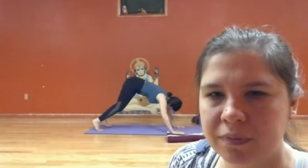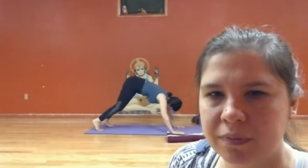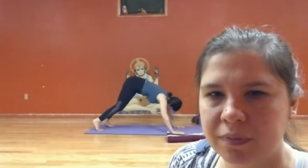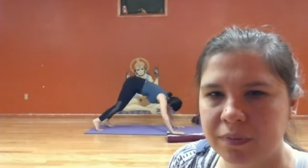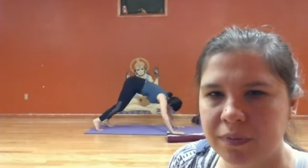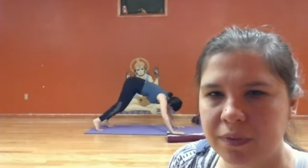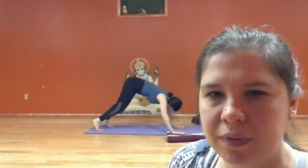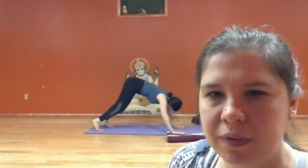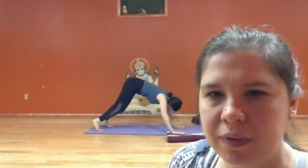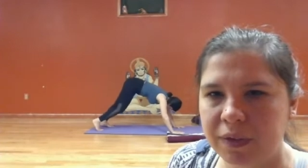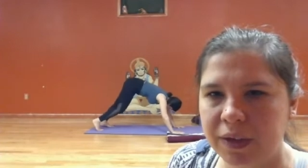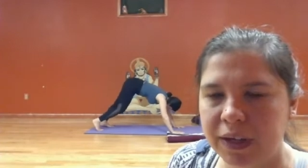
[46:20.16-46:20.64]

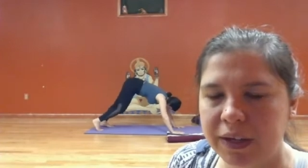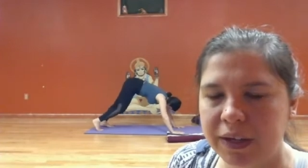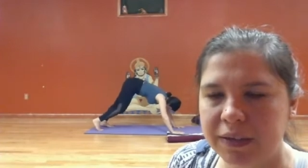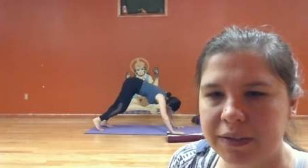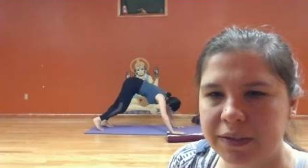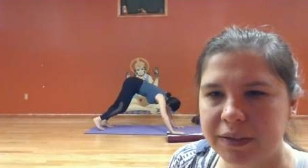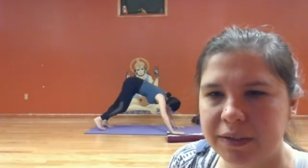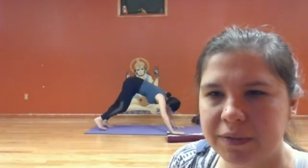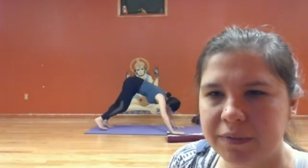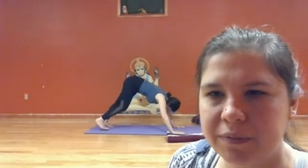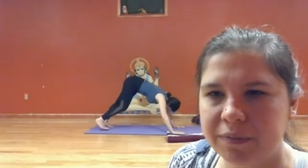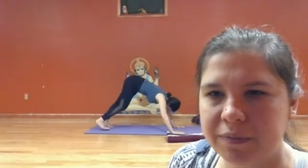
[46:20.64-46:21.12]

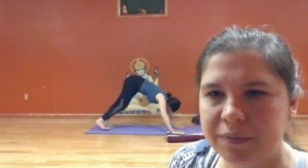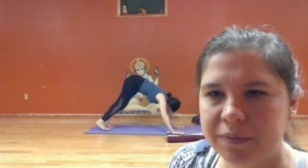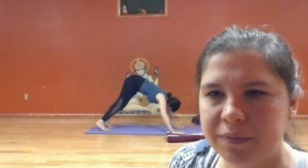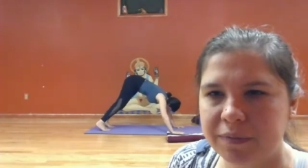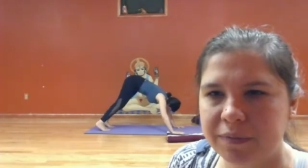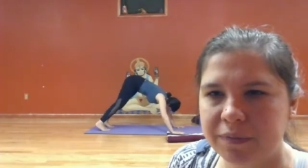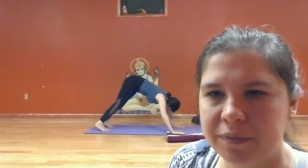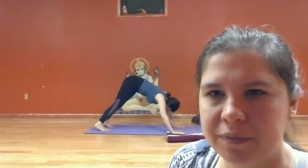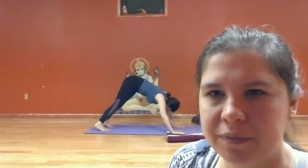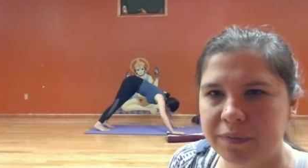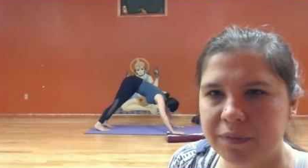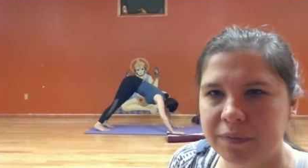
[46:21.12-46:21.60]
Nice.
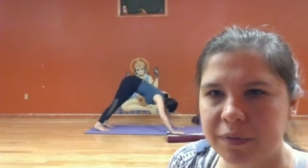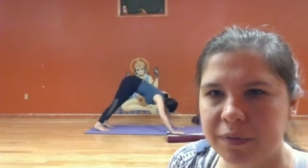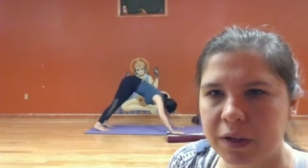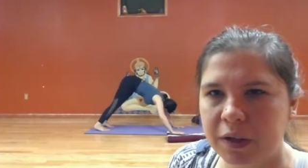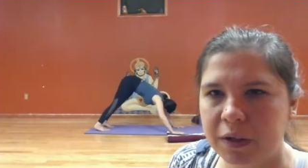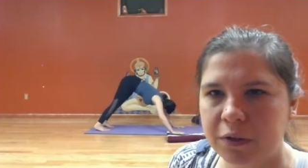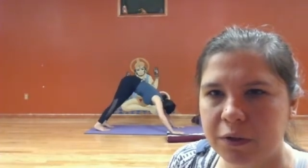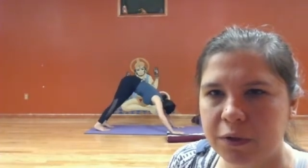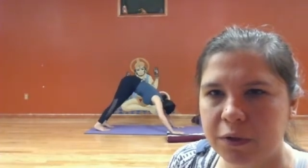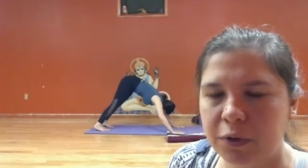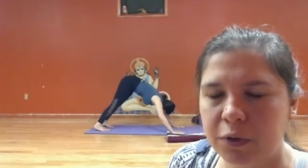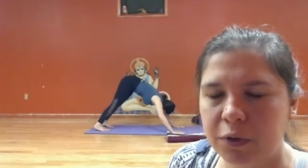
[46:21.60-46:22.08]

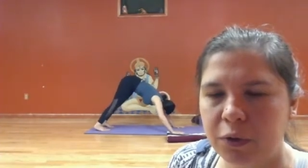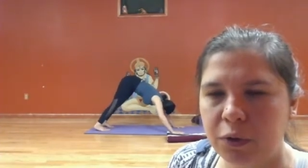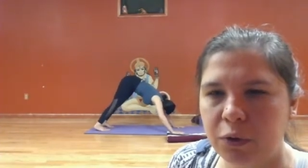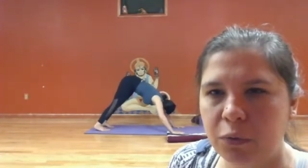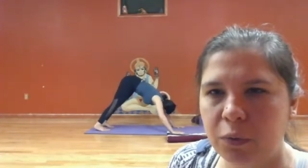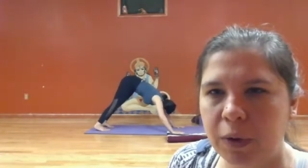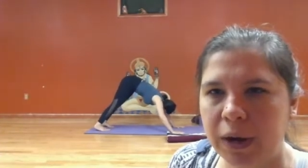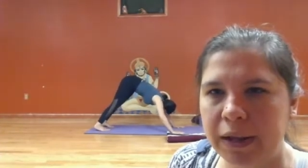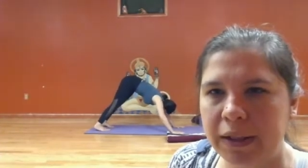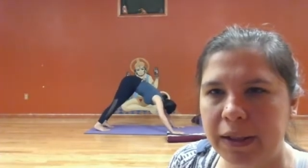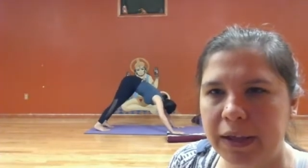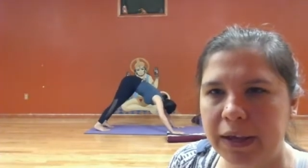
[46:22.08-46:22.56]
So
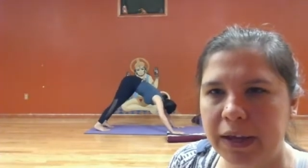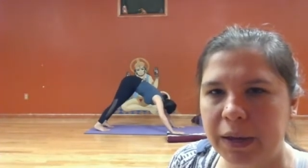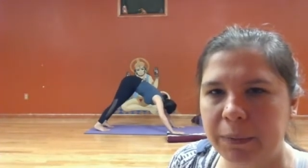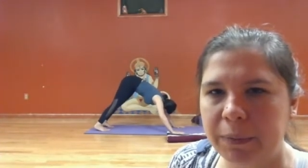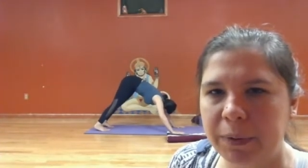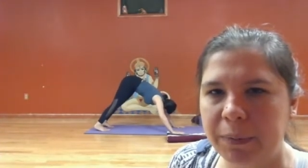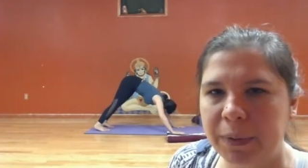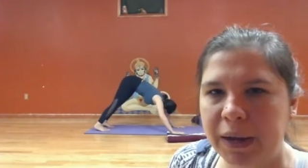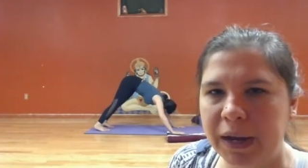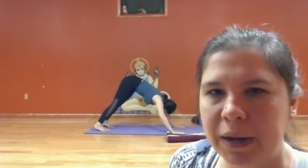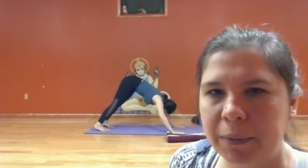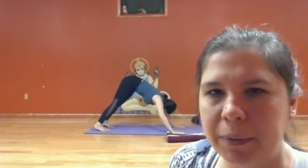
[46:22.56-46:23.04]
right leg up
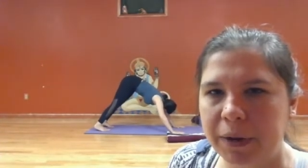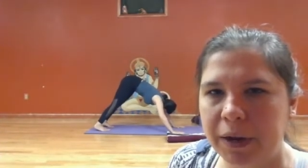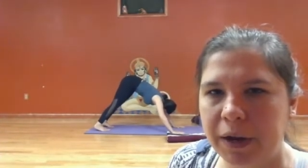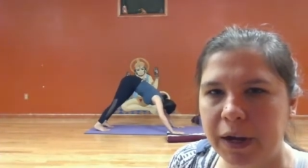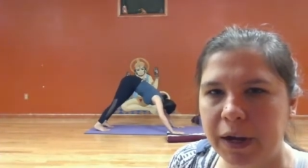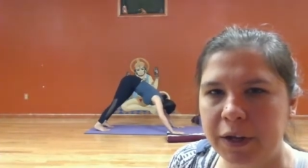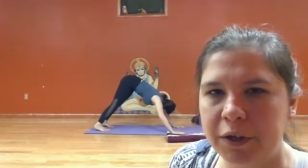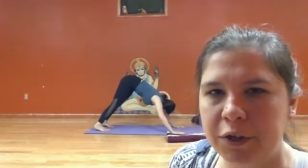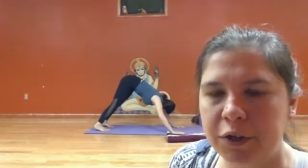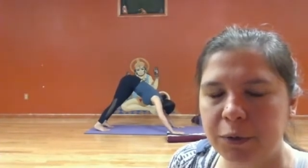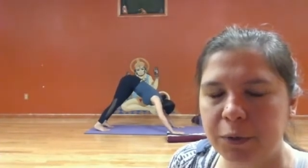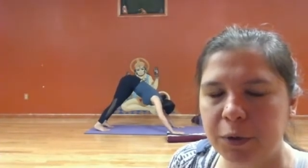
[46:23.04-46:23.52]
and back
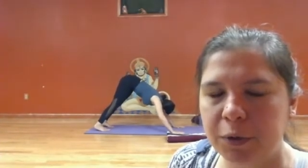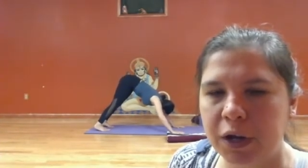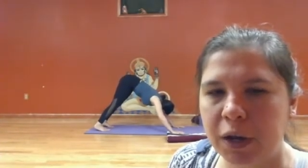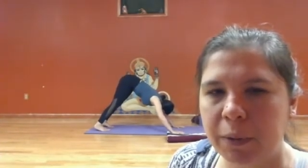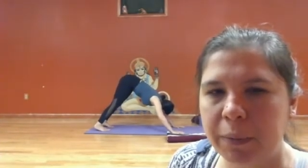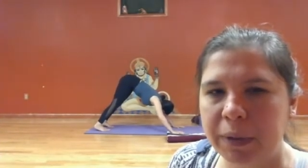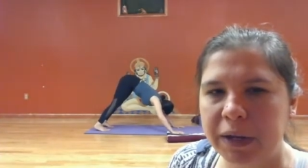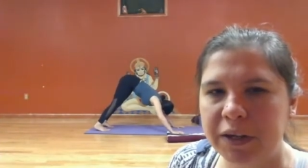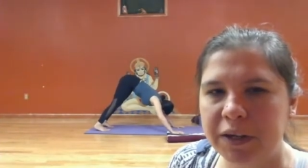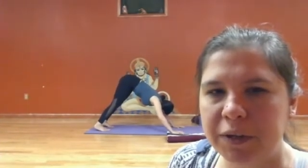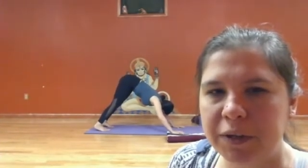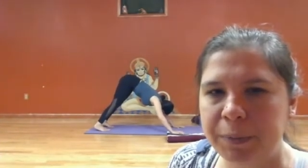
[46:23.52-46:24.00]
behind you. We're
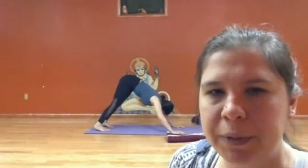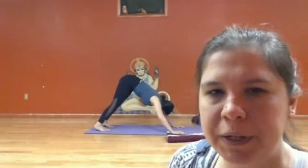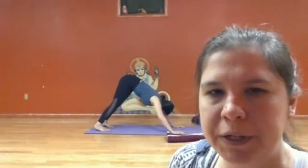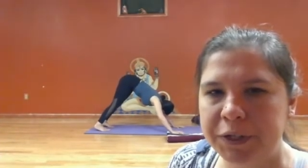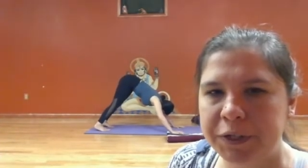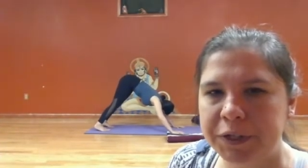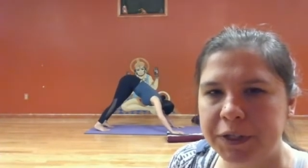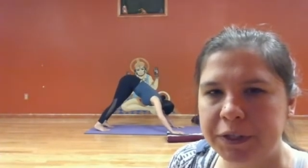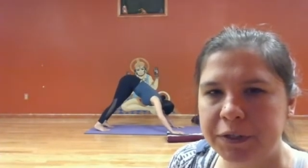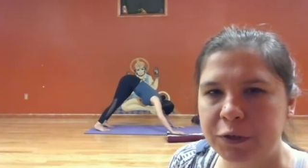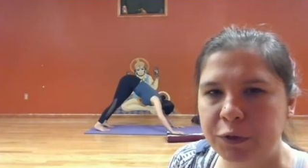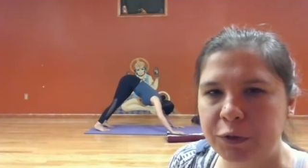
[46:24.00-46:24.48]
coming into
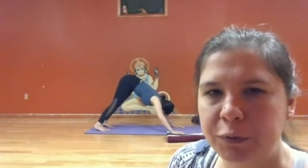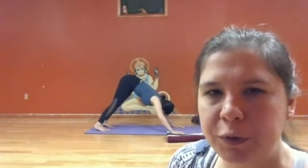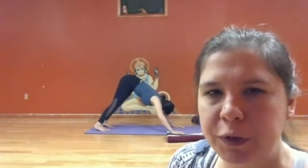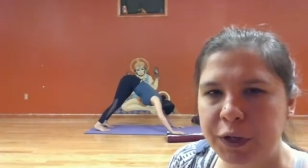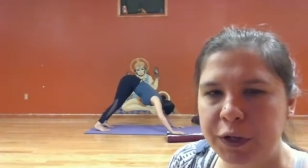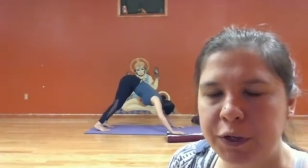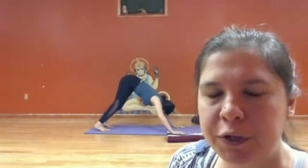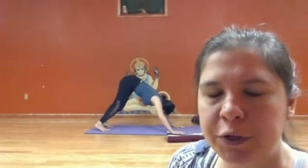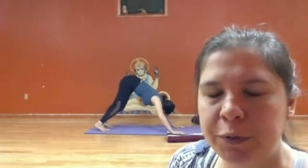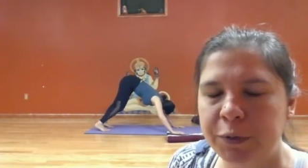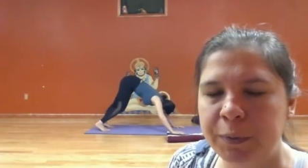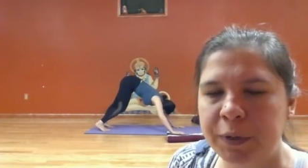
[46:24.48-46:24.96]
pigeon. So if you
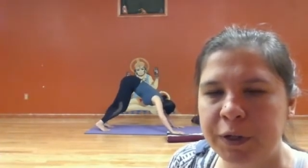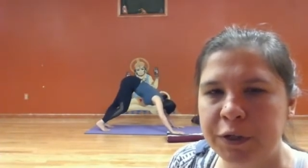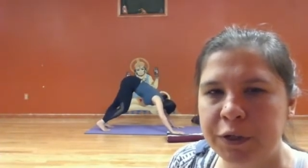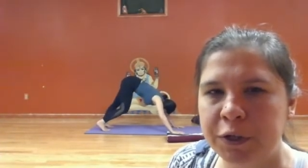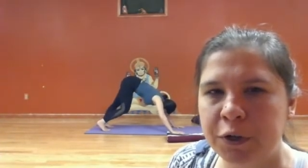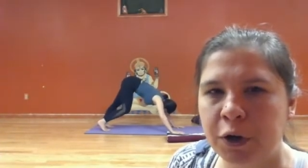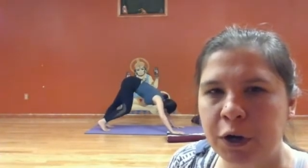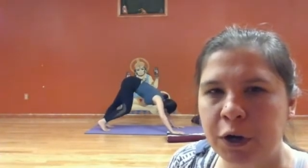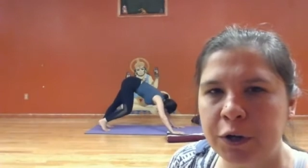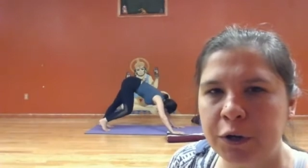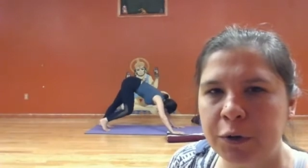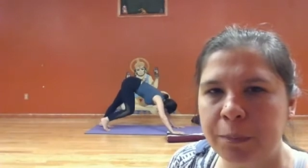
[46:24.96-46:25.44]
need to do pigeon
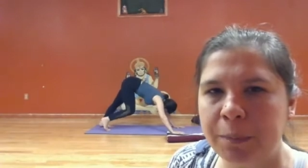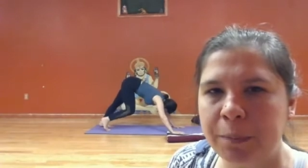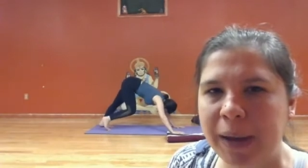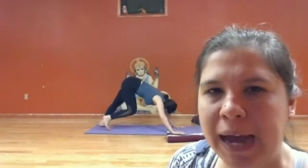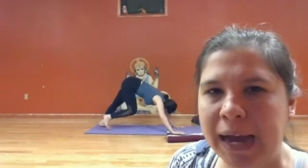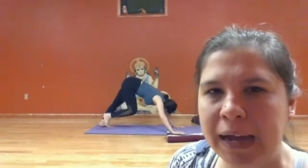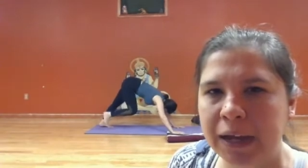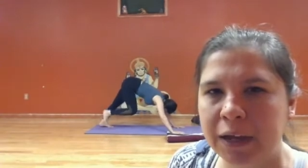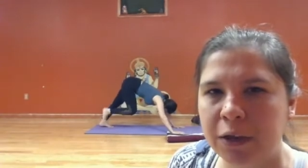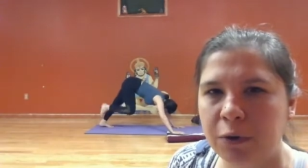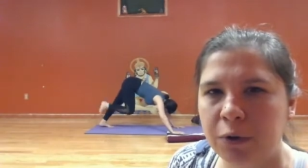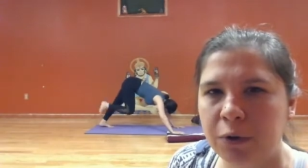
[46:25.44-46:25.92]
on your
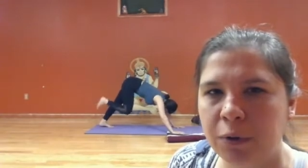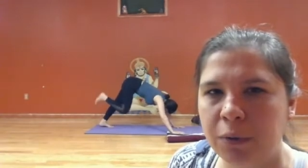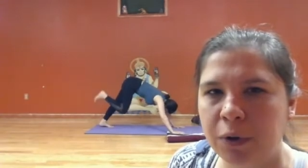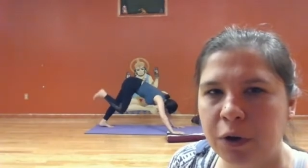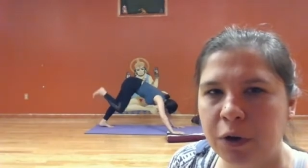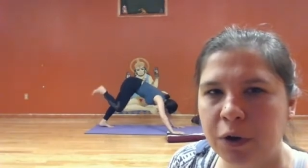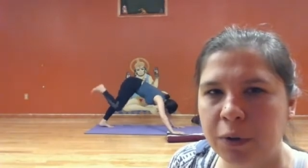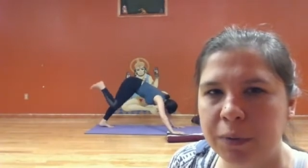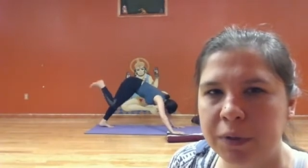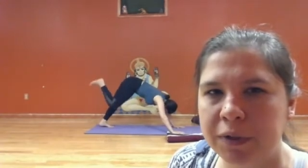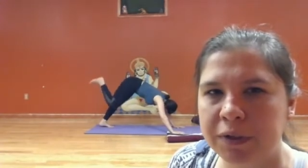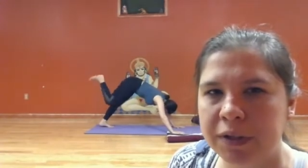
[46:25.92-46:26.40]
back, you are
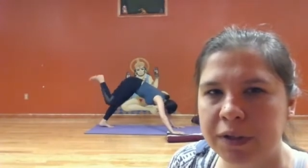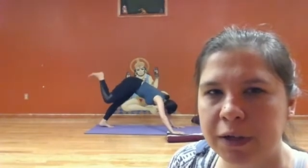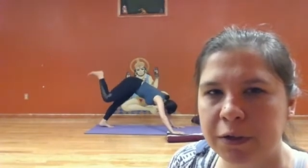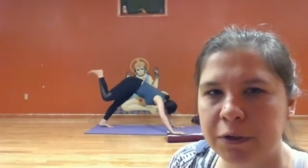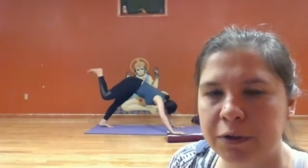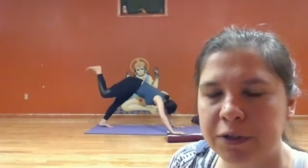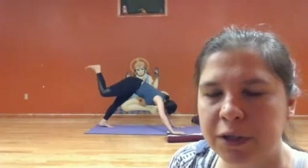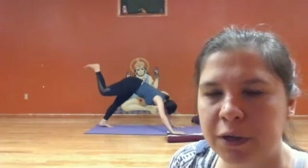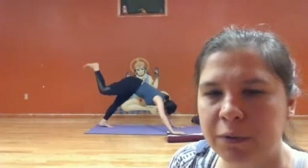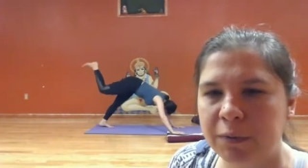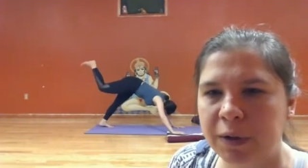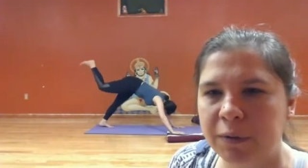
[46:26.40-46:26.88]
welcome to set
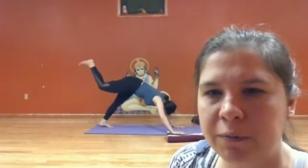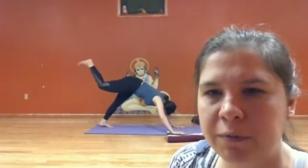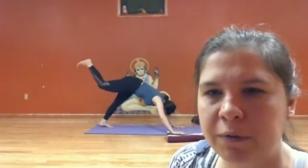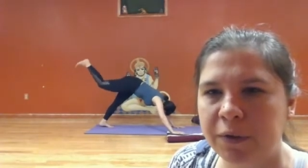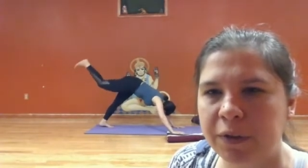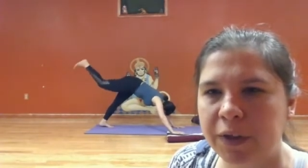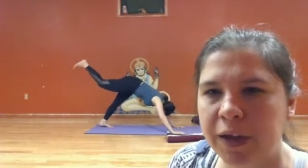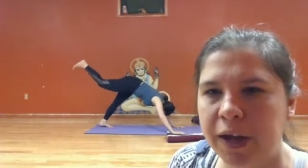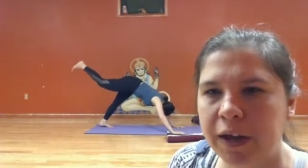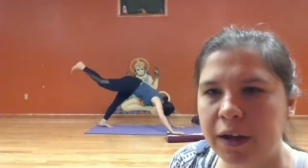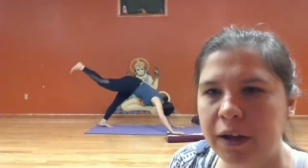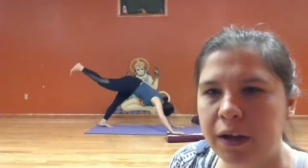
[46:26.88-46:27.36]
yourself up for
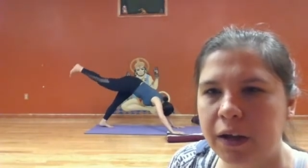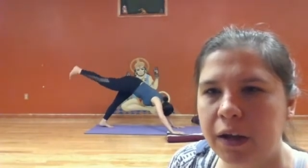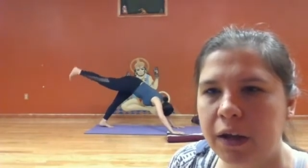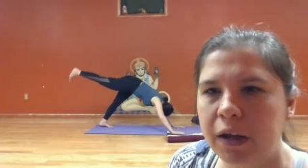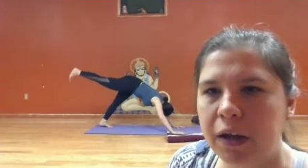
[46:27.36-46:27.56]
that.